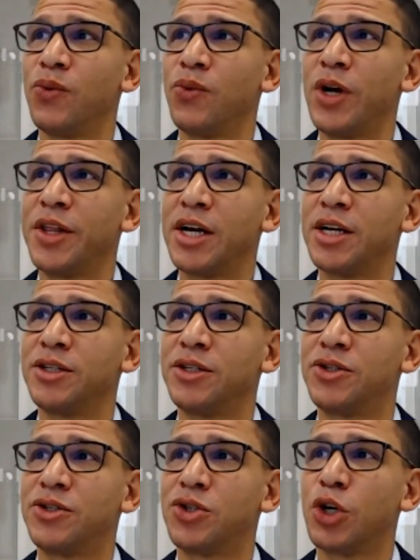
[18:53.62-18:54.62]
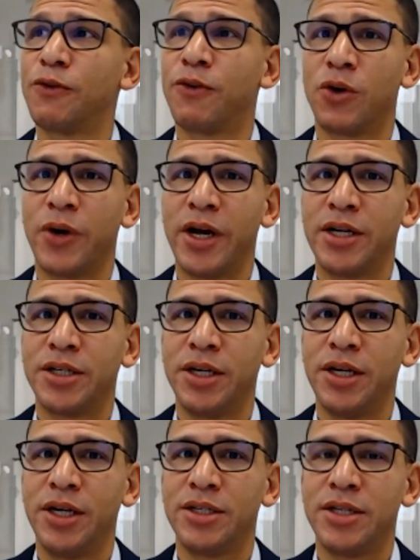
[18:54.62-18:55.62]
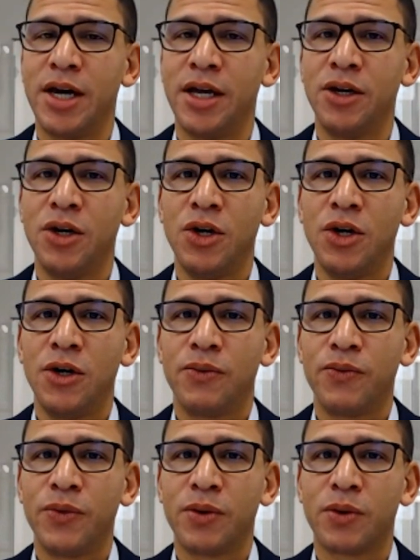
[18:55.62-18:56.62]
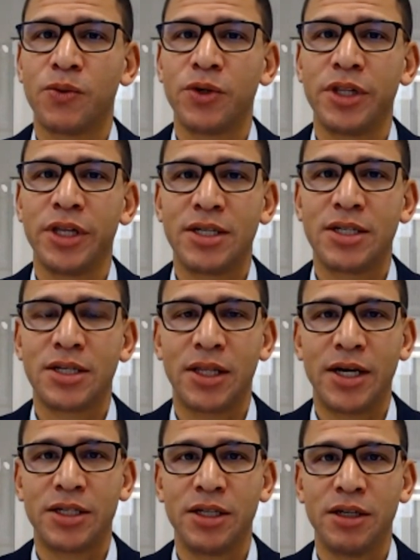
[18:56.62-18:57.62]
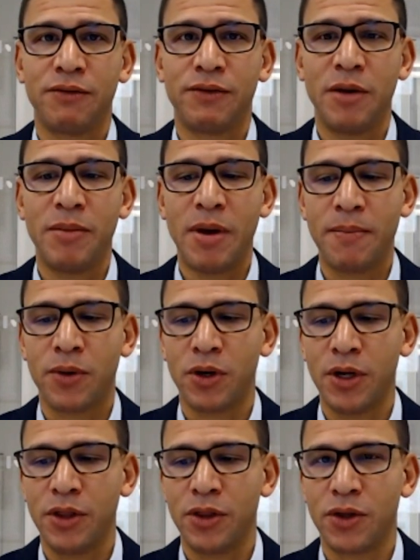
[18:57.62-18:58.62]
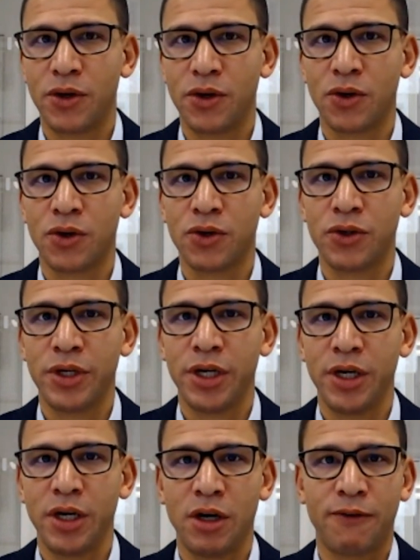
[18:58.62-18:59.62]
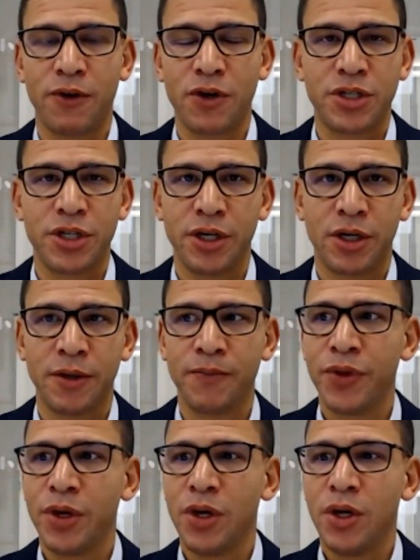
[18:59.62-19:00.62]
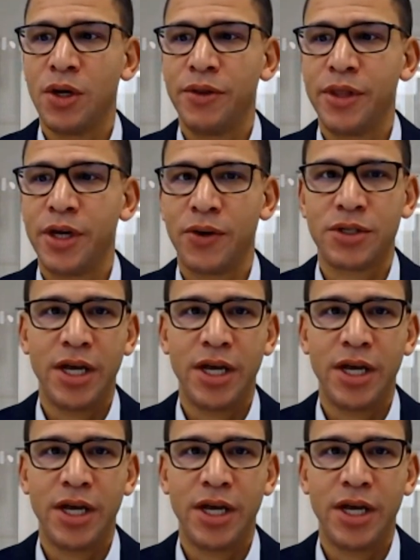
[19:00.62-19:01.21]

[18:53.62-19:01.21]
what I think I took for granted is that we were really selective. I remember in our first year, there was